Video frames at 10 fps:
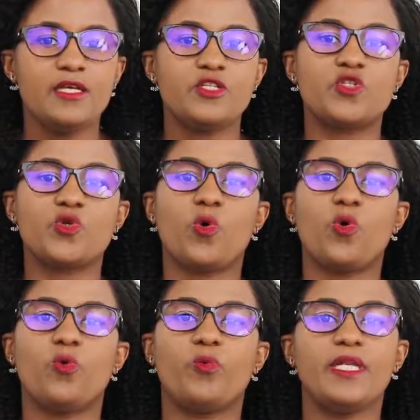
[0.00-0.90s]

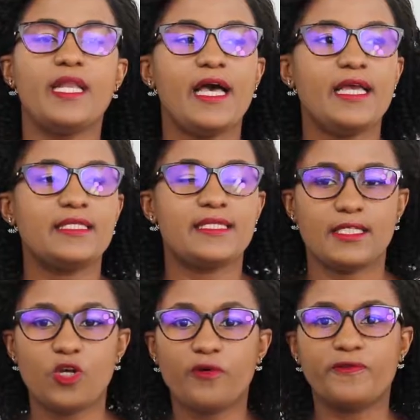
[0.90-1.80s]
So when I
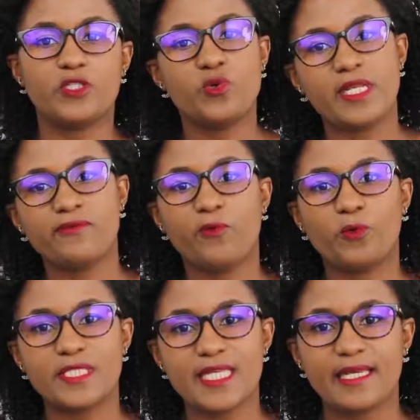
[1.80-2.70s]
set off in
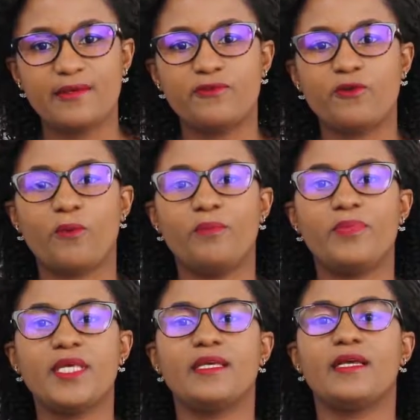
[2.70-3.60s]
2014 from
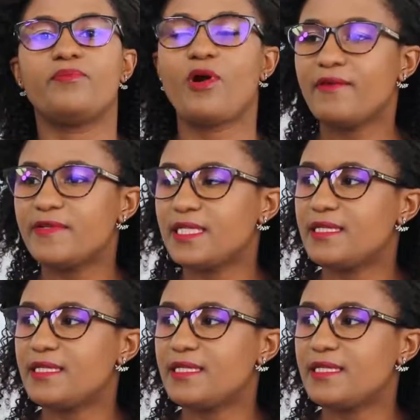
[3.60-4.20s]
being a private